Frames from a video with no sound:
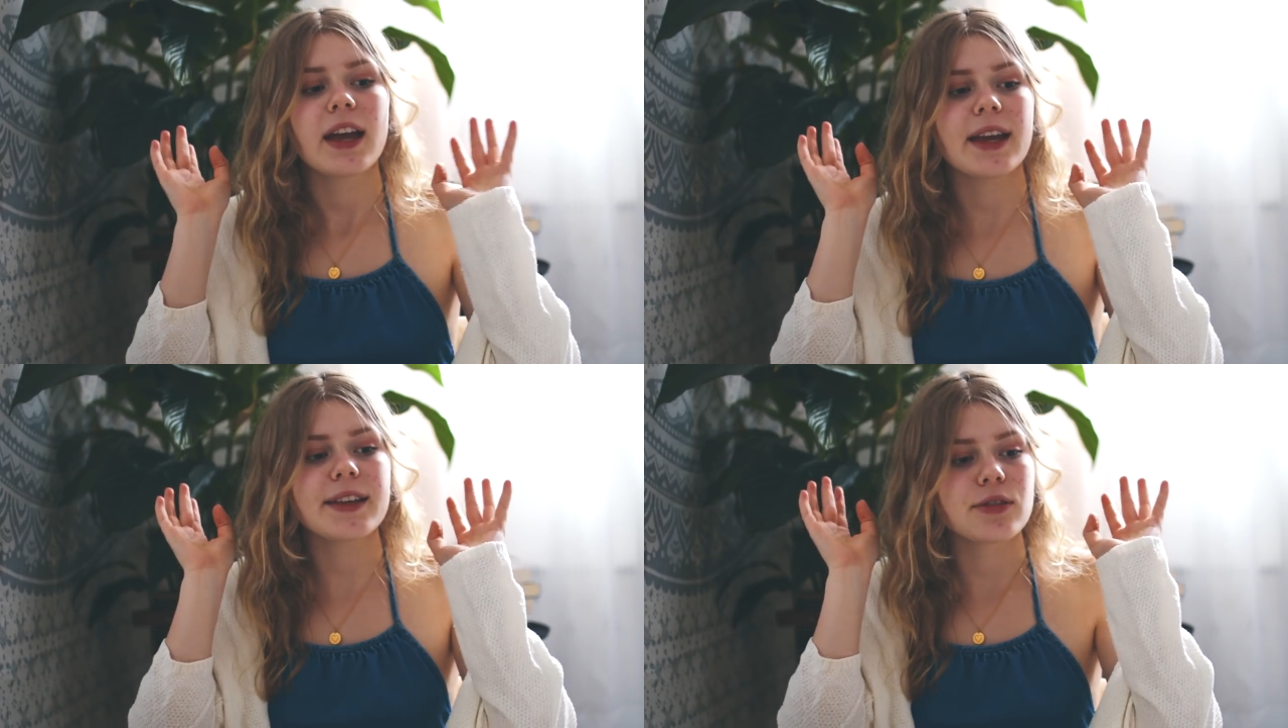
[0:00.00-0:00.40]

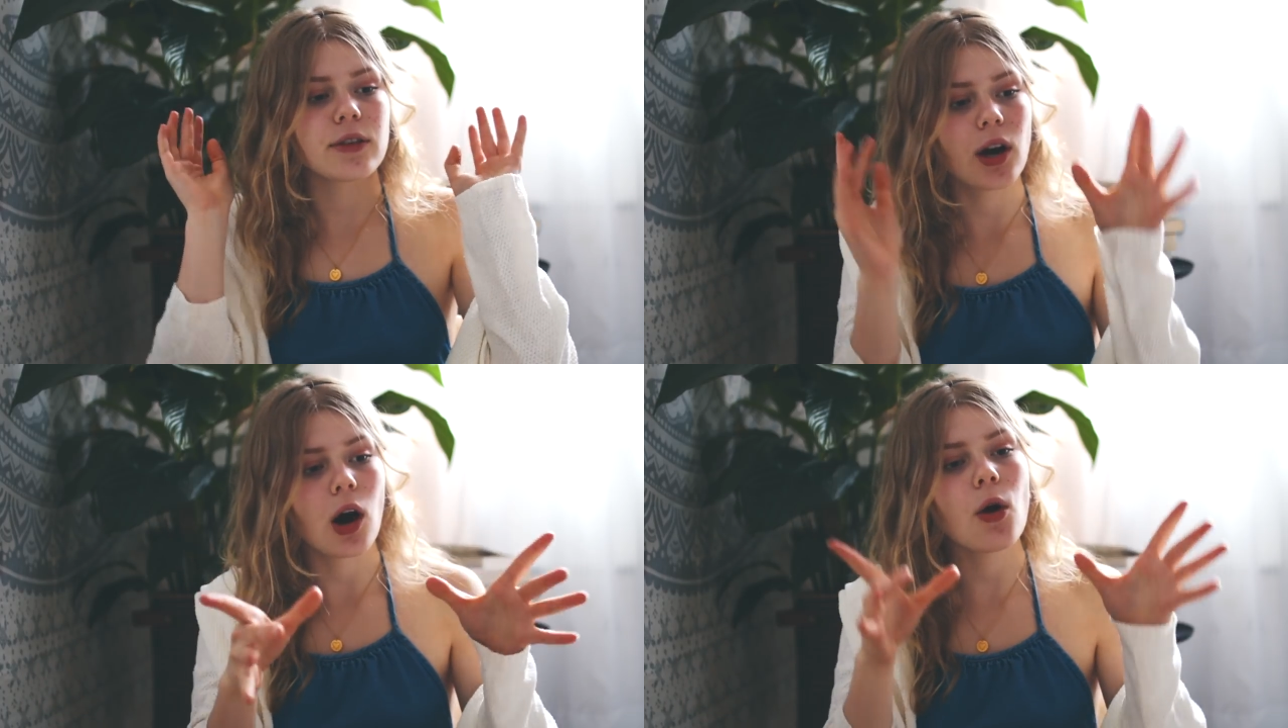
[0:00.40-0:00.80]
is to
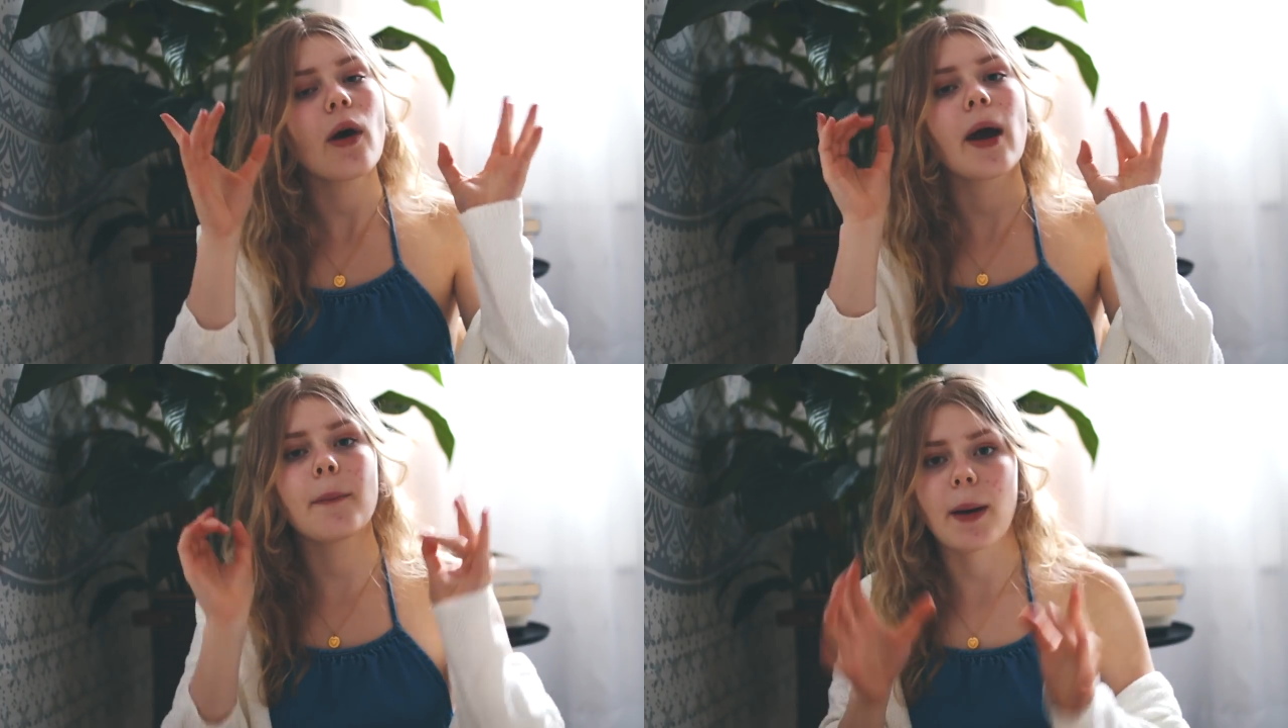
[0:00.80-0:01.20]
go
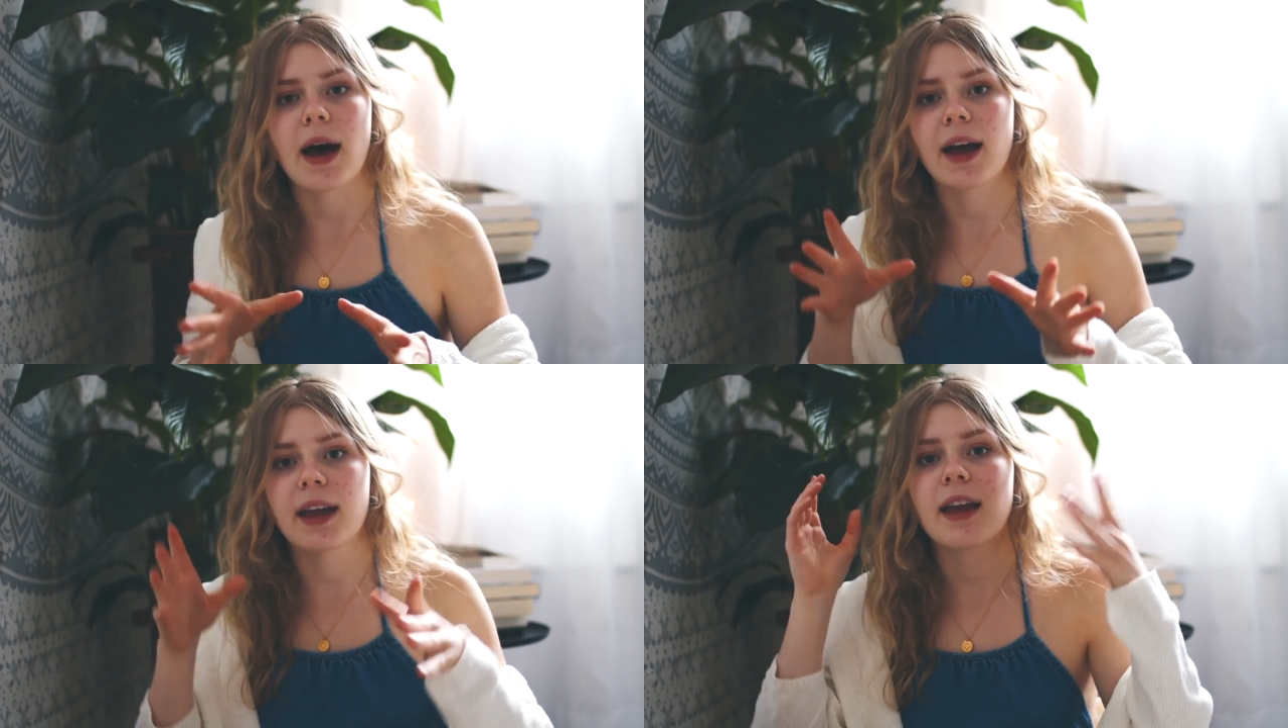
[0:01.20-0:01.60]
and
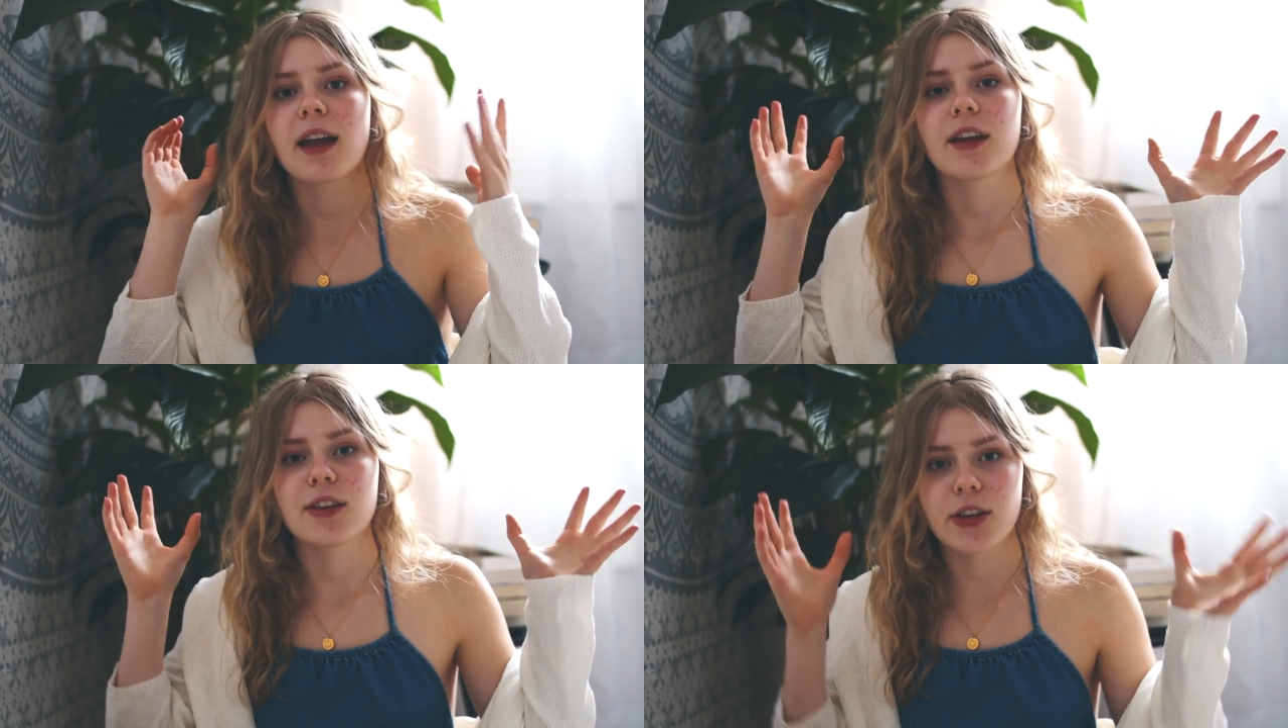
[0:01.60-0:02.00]
buy
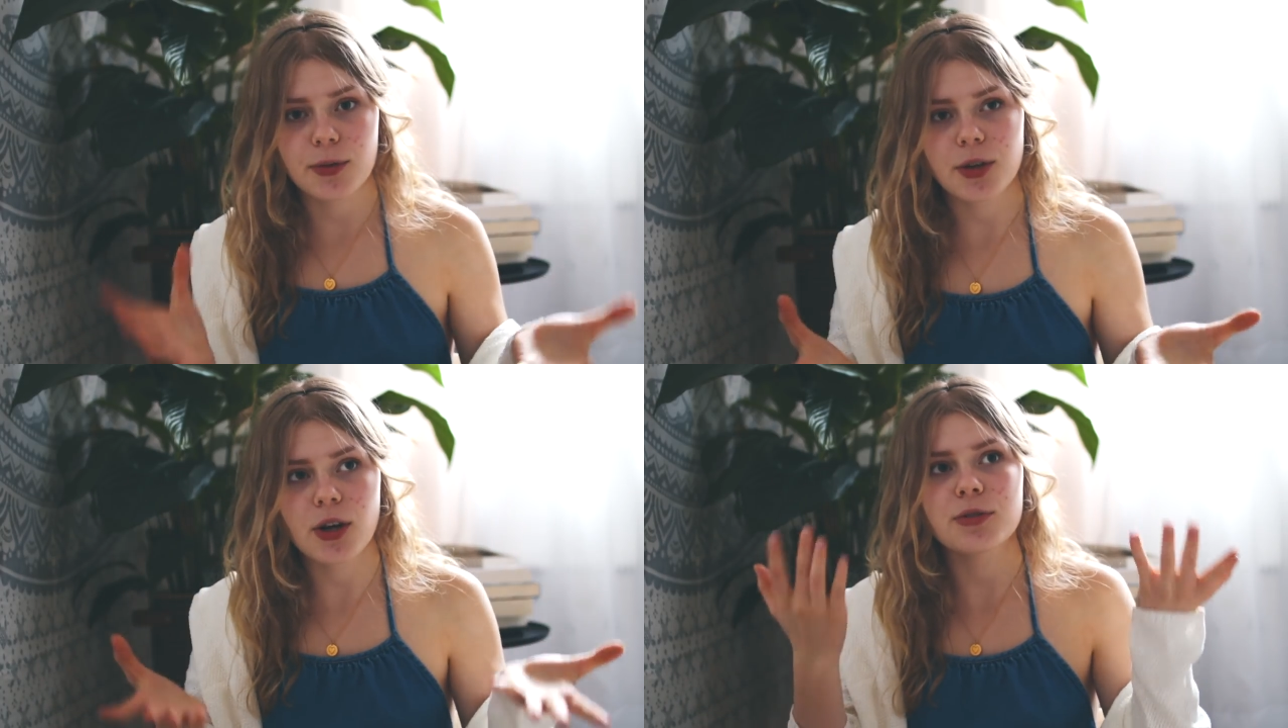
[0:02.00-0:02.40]

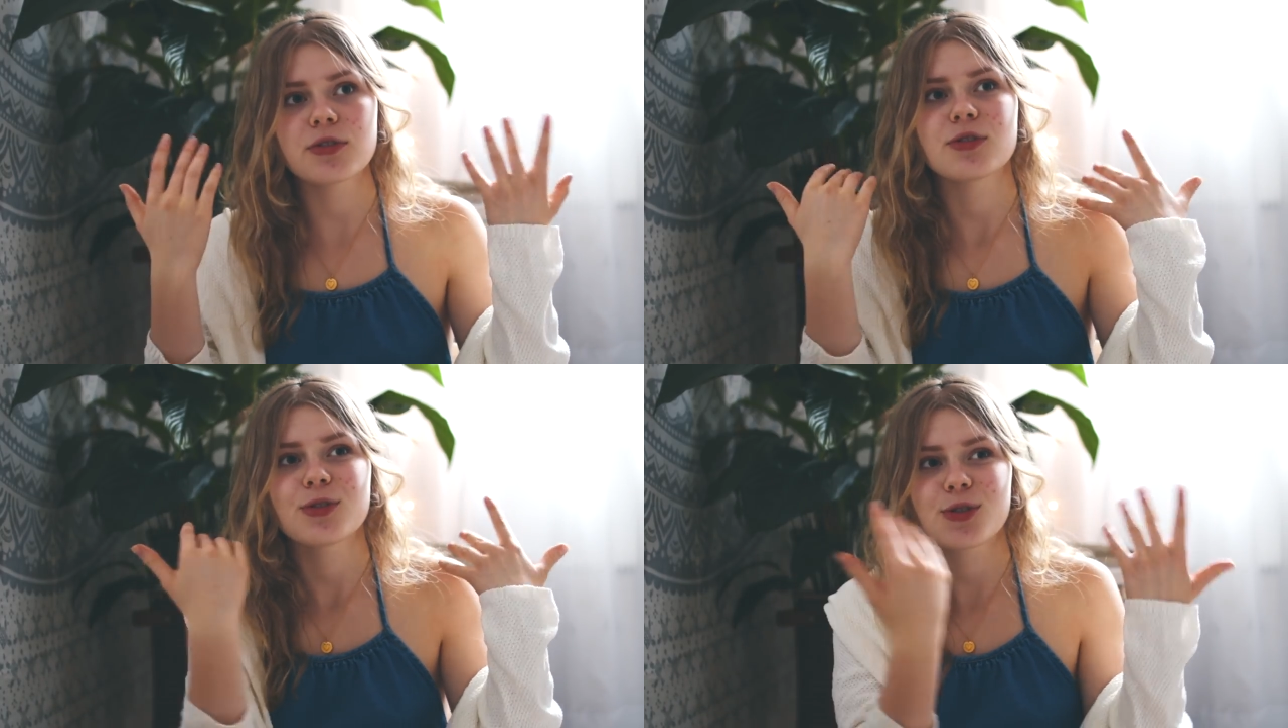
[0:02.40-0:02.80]

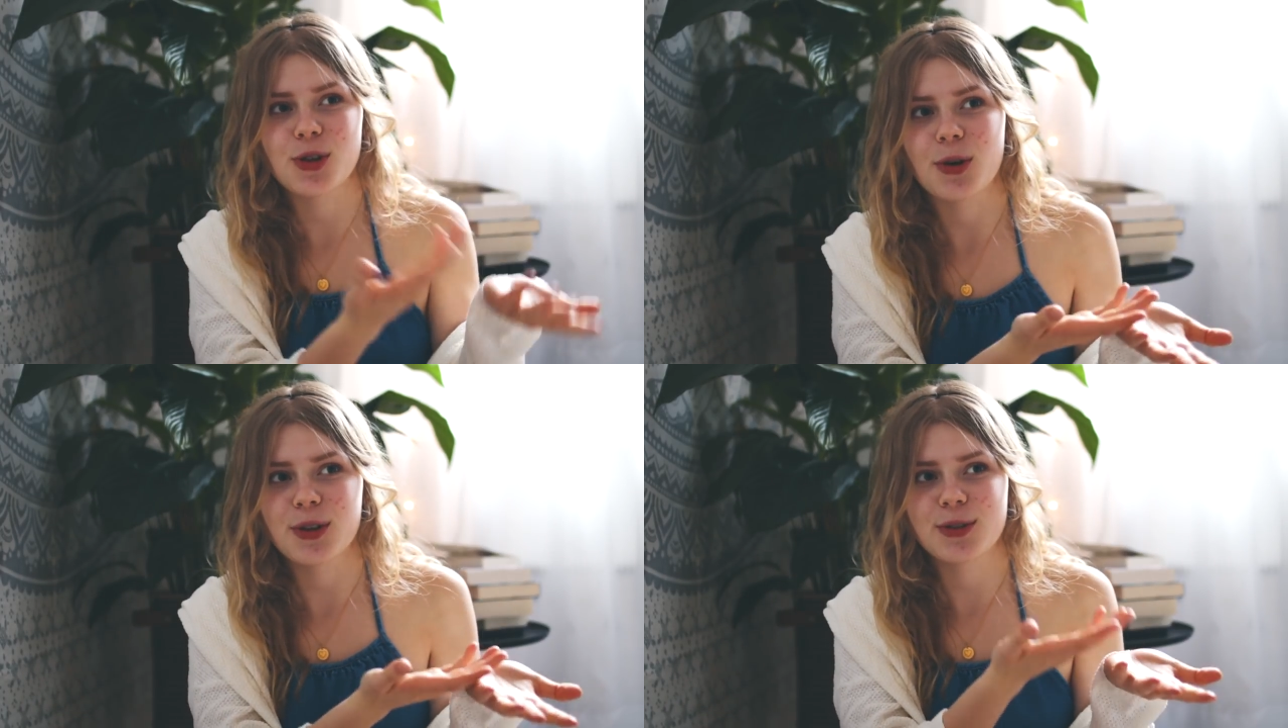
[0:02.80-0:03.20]
Yudo's
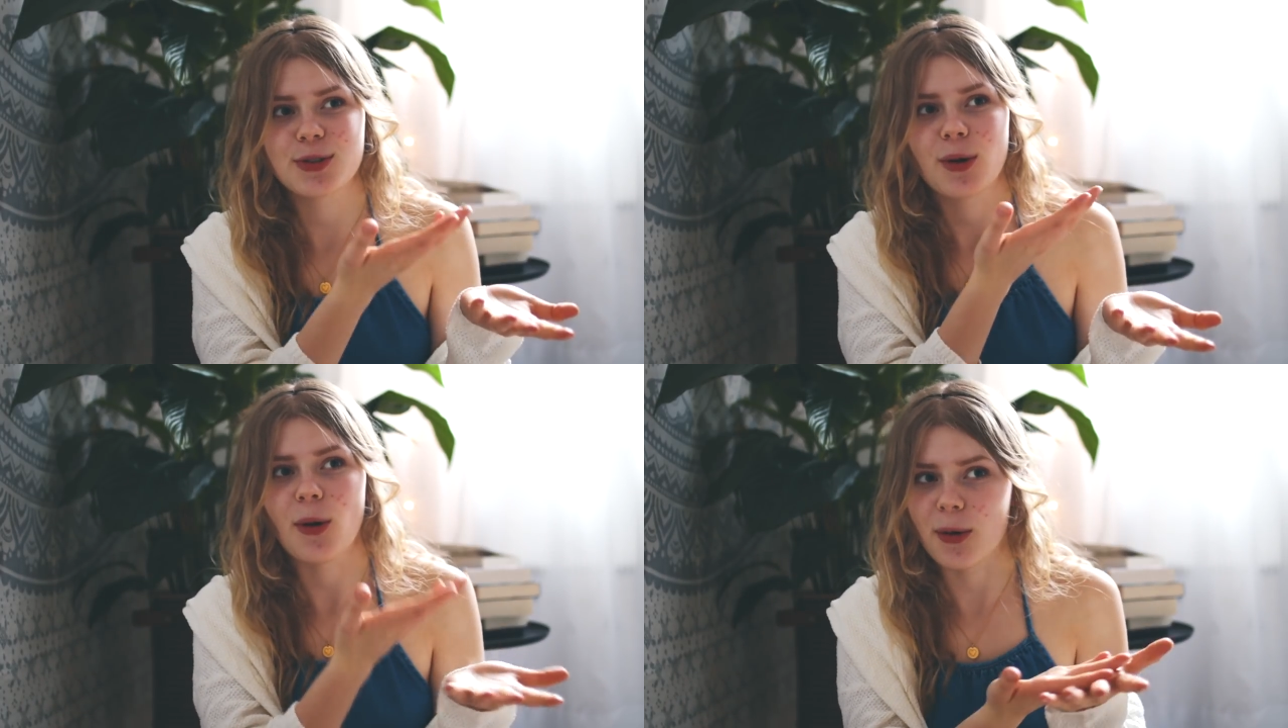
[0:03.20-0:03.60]

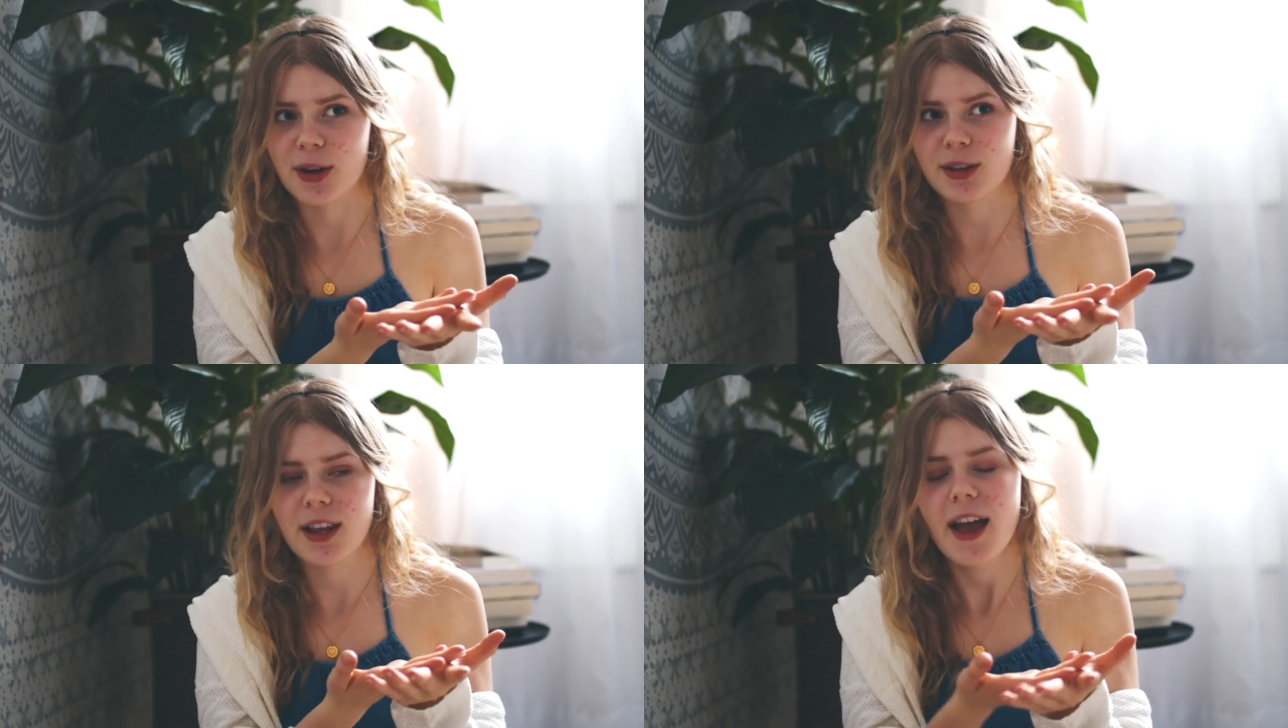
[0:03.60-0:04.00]
Choice
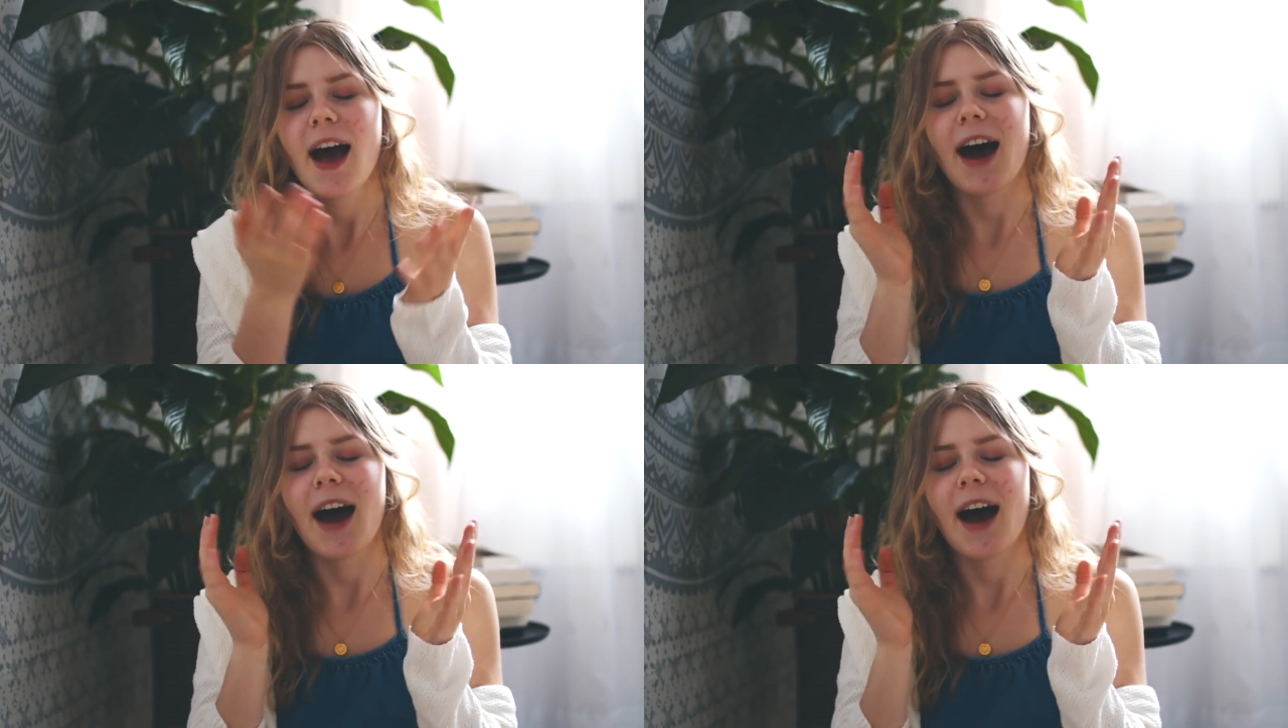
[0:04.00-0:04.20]
Oil.